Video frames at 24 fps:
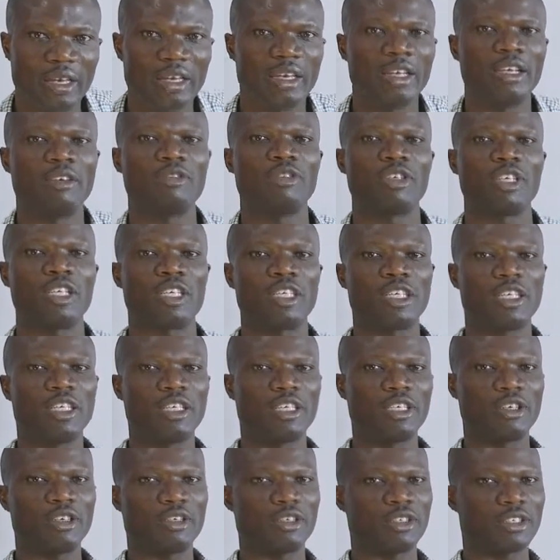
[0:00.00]

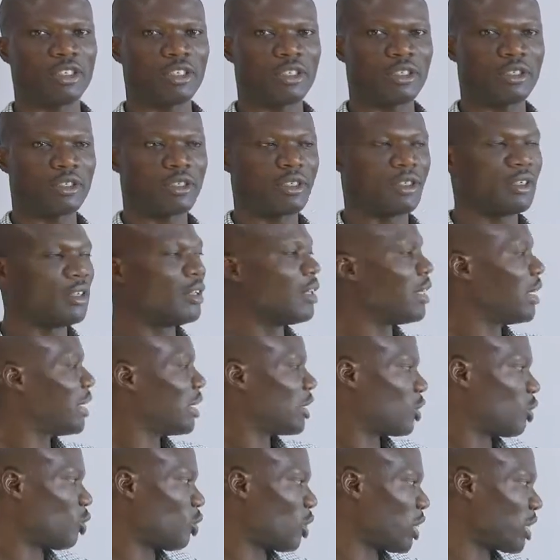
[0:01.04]
Definitely not.
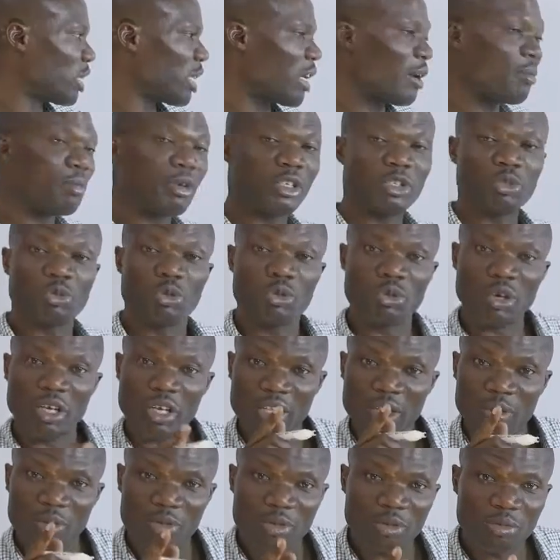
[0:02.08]
So what happens? We
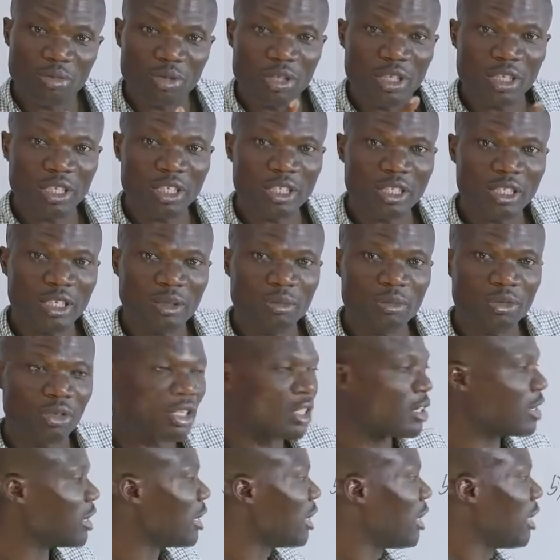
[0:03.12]
want them to be the same
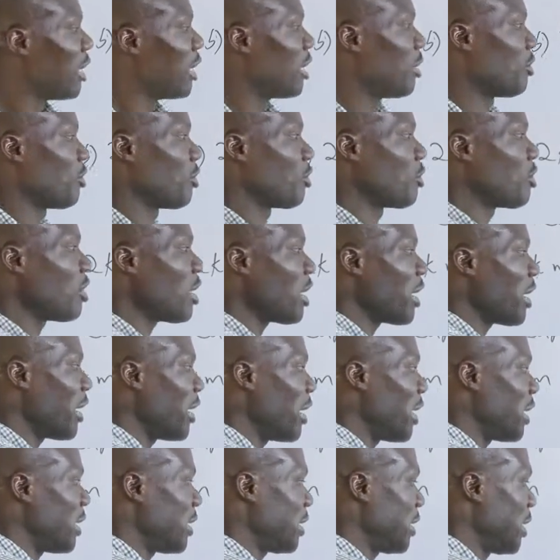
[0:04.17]
units. You go
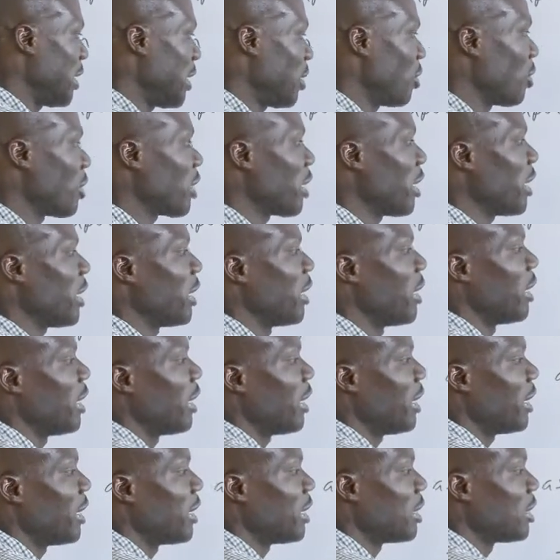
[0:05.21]
ahead and say, okay,
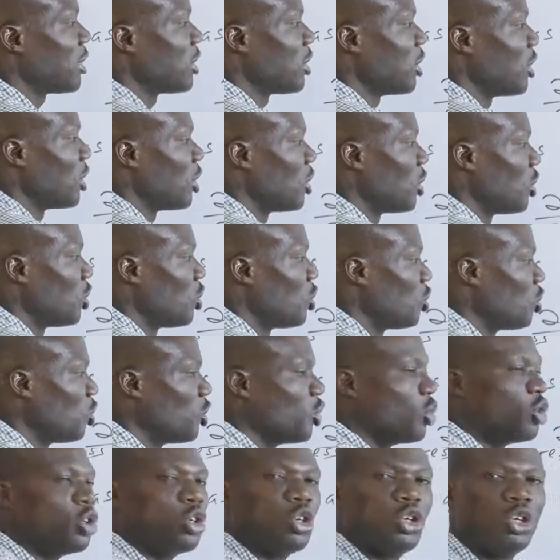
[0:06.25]
it is
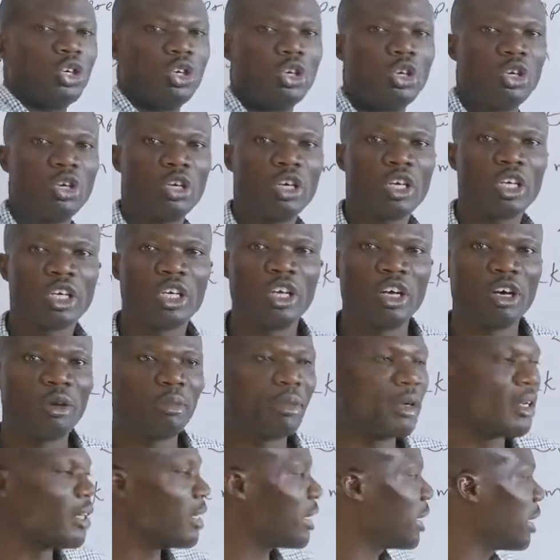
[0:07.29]
2
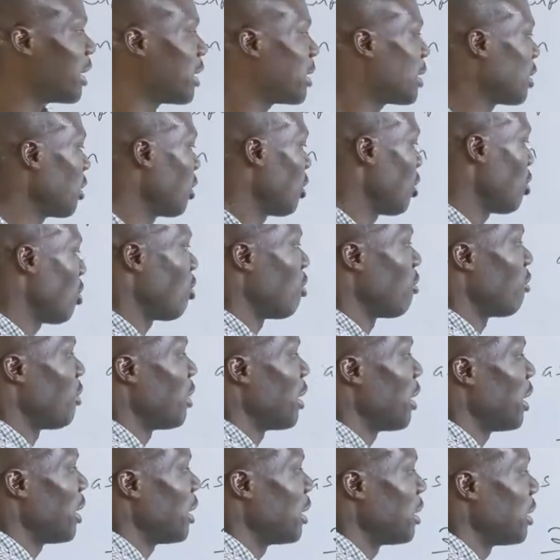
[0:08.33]
kilometers
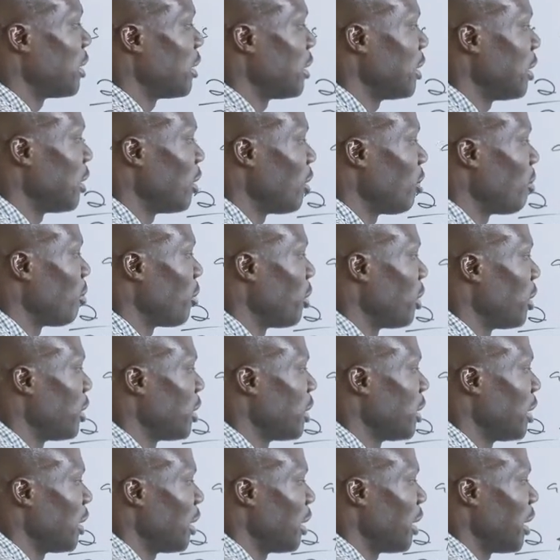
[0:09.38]
over
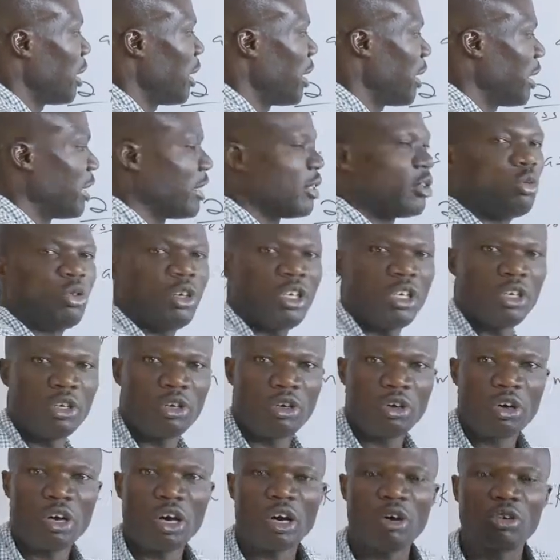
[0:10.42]
0.8. We
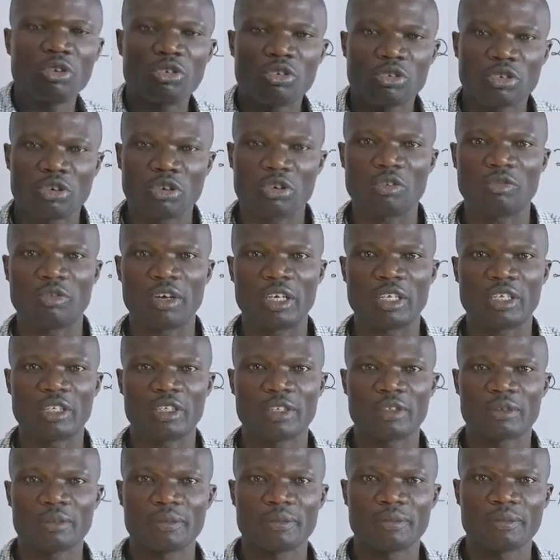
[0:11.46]
know how to
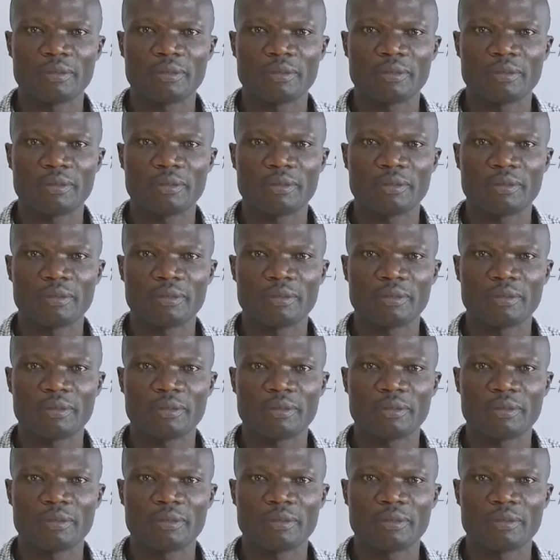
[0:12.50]
convert.